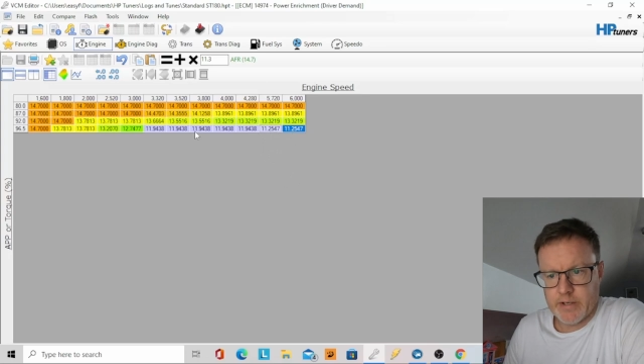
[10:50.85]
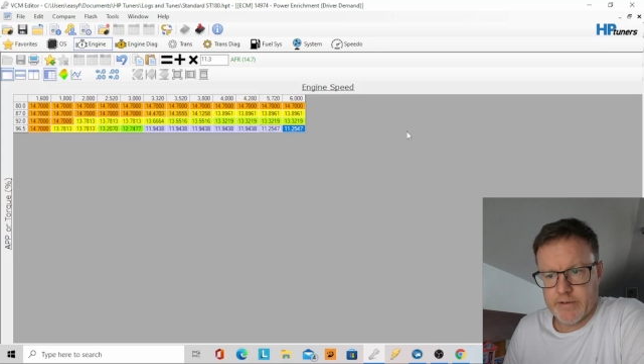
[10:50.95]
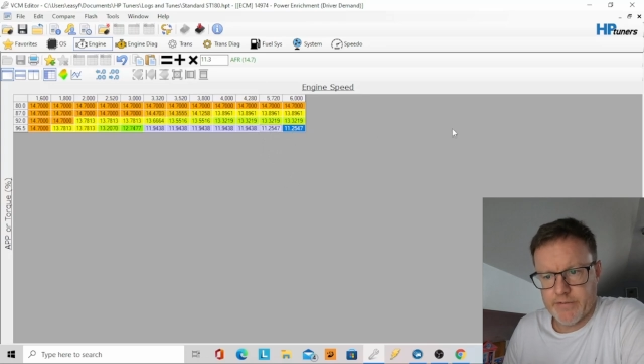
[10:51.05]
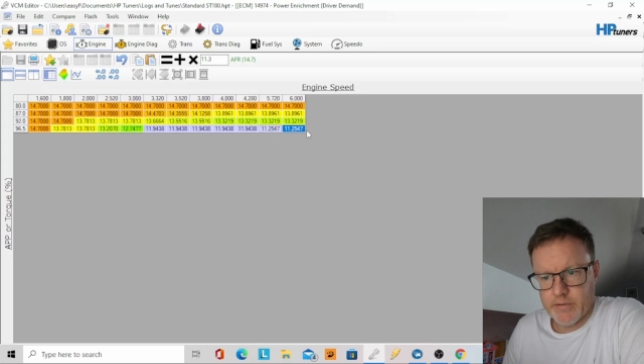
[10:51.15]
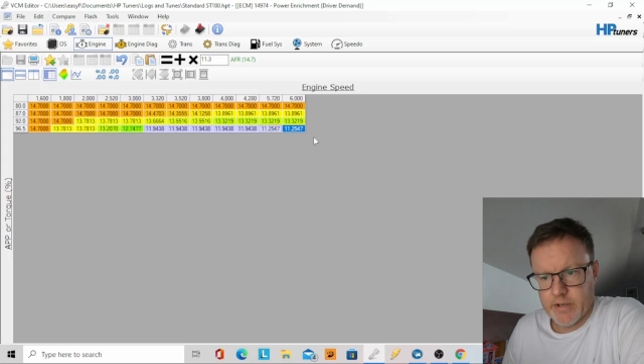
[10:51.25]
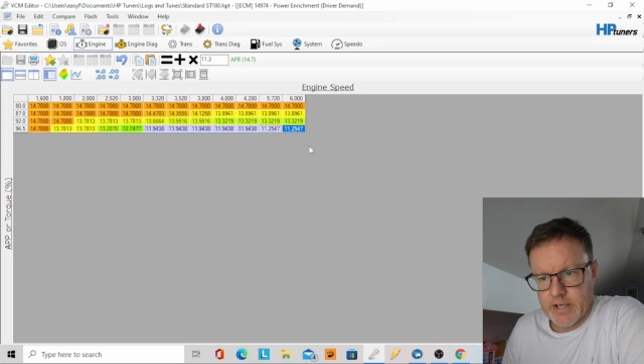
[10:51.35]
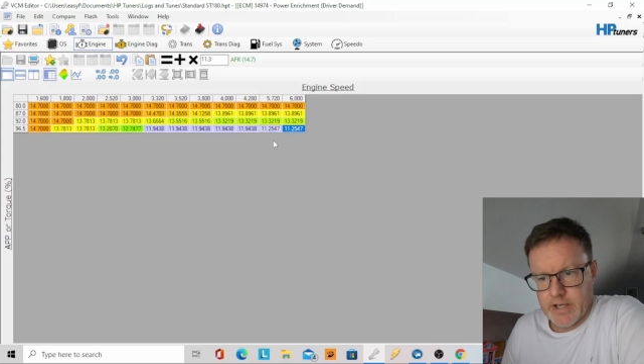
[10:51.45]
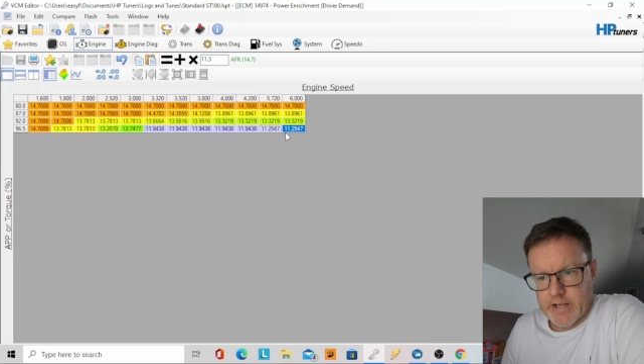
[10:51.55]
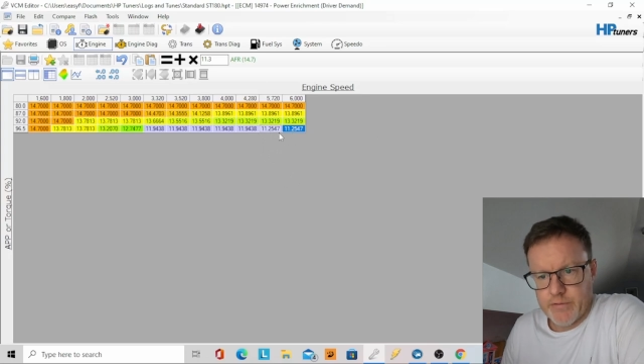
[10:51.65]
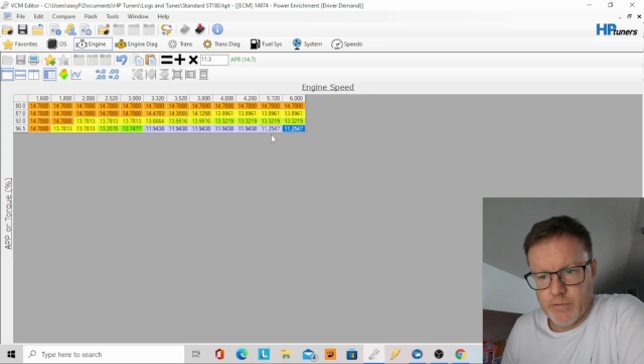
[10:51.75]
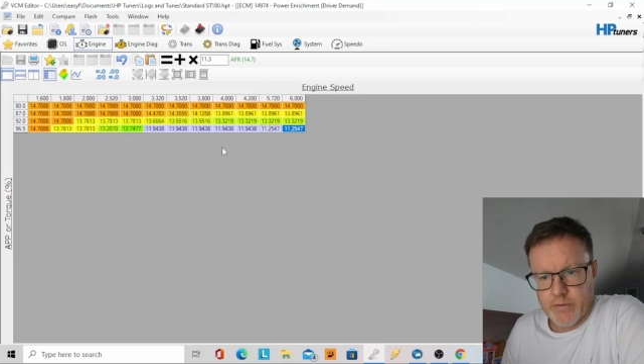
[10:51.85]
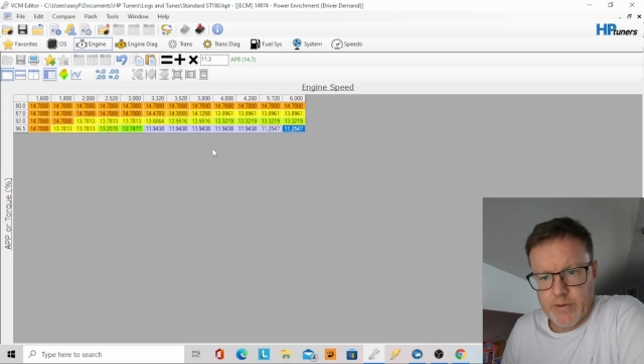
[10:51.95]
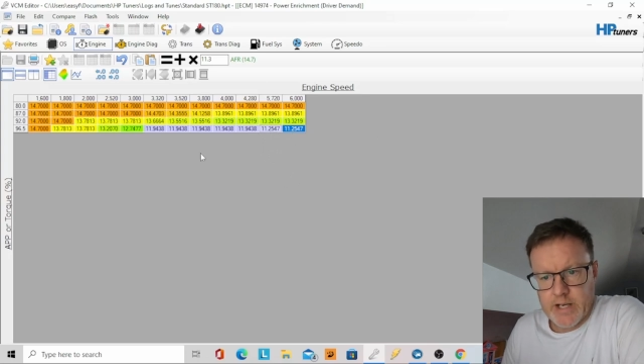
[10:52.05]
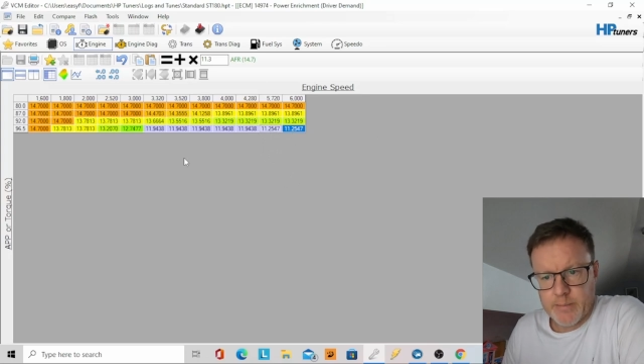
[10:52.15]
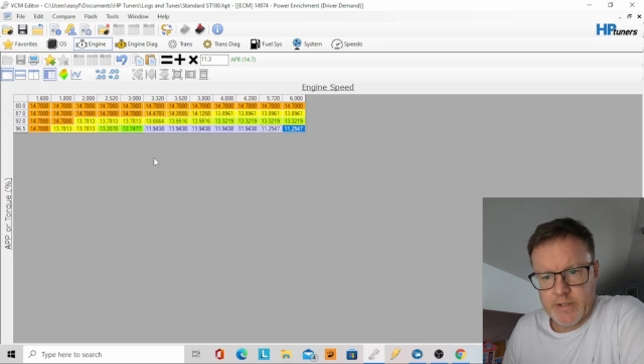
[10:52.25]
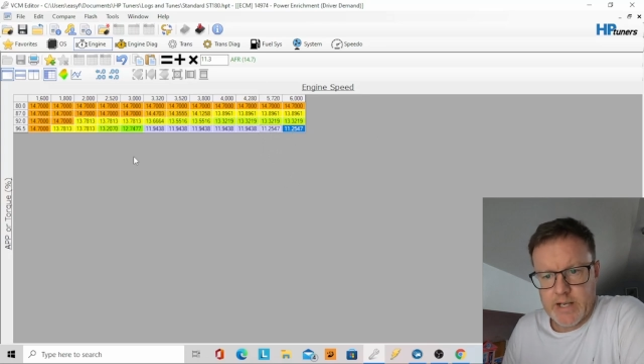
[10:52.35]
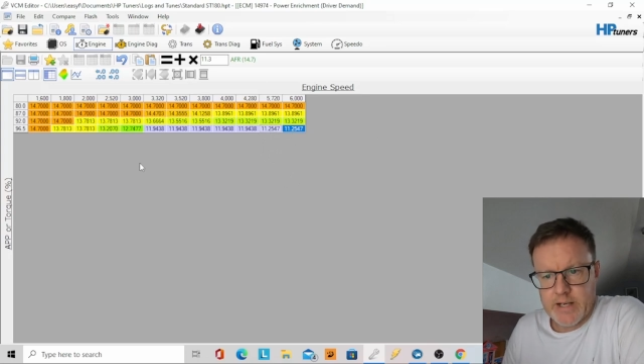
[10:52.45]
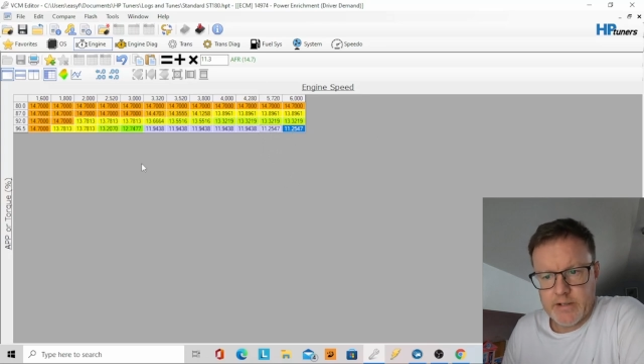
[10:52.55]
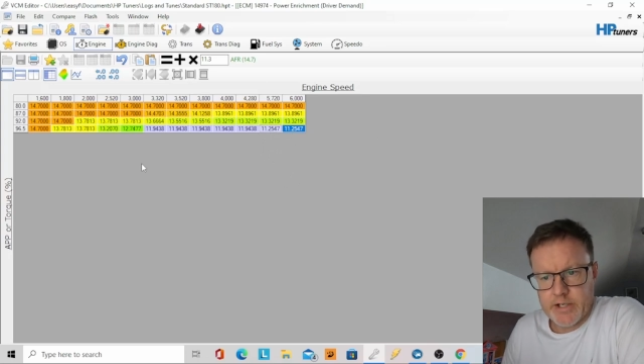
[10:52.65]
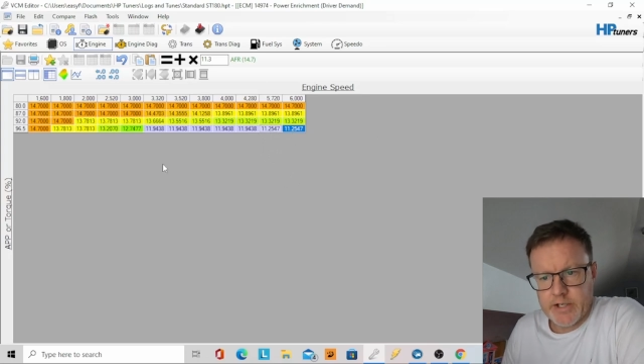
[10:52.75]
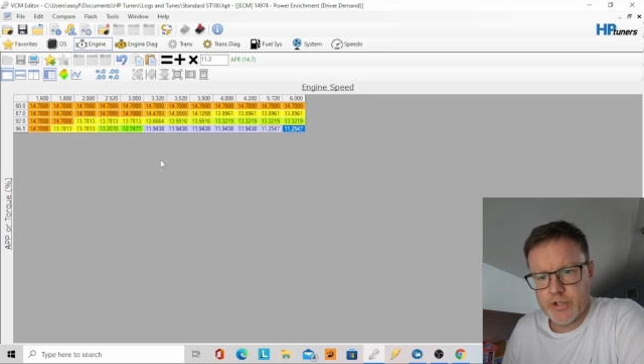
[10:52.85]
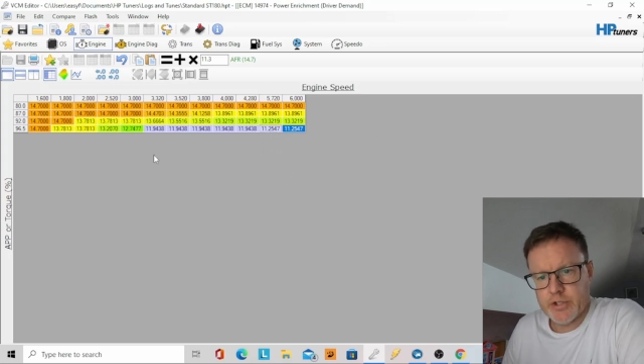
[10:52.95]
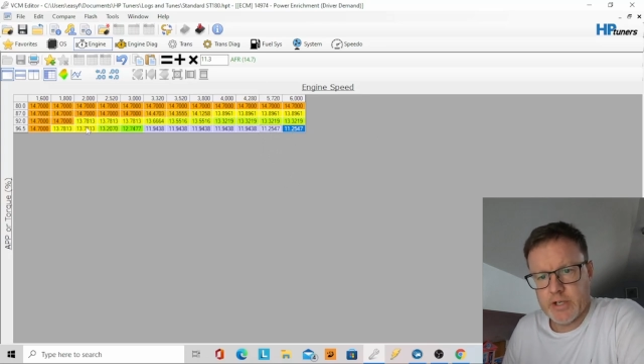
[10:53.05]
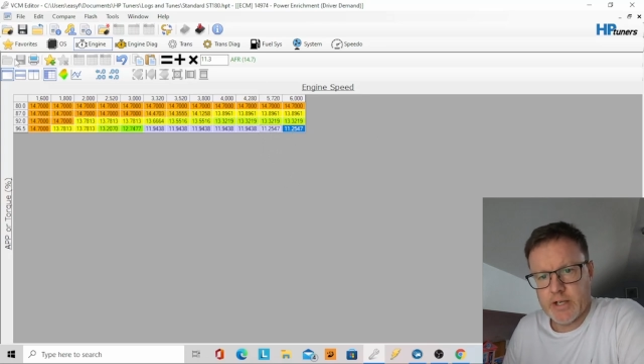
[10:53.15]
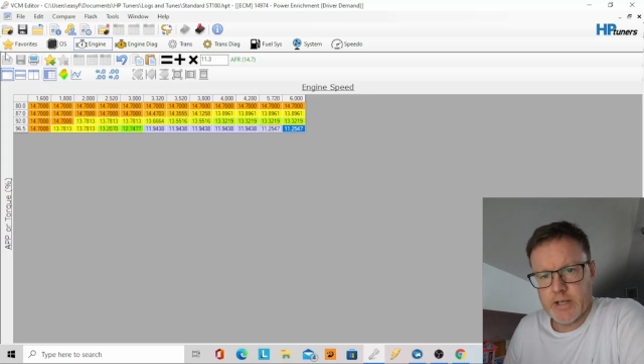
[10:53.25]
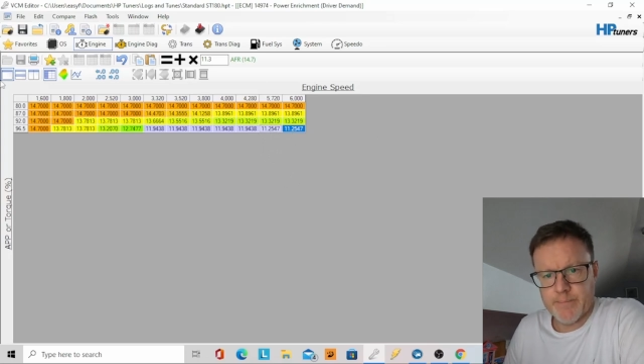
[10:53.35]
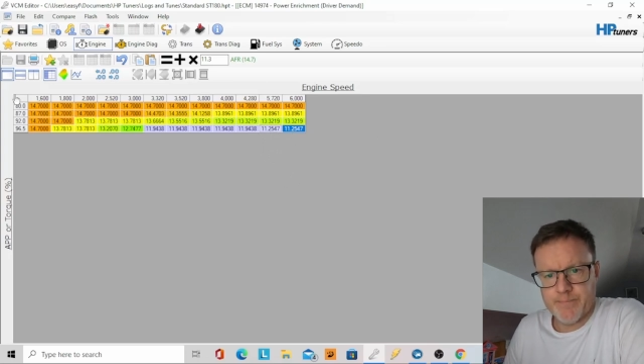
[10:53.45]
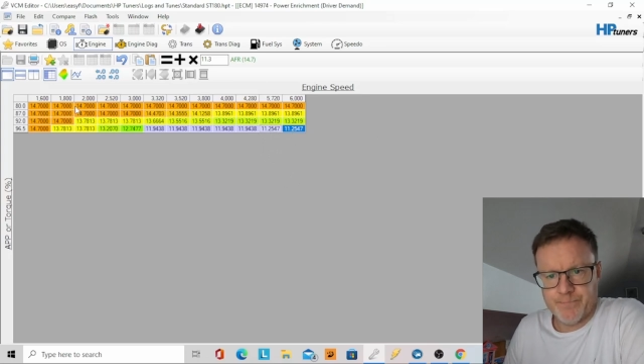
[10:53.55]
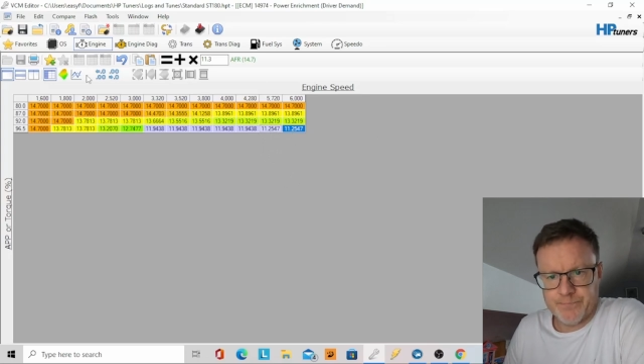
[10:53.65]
And if you want to add a percentage, so